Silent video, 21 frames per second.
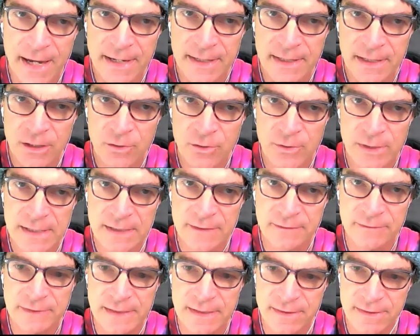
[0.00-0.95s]
can
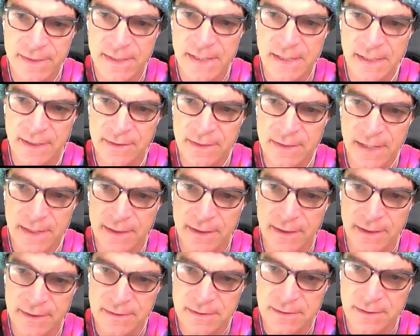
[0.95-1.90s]
creatively think that
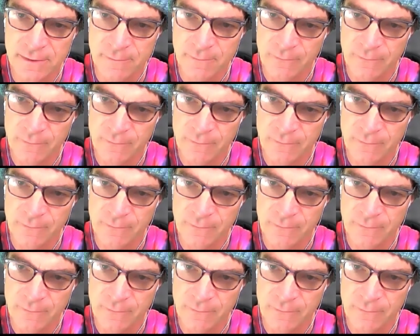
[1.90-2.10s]
it's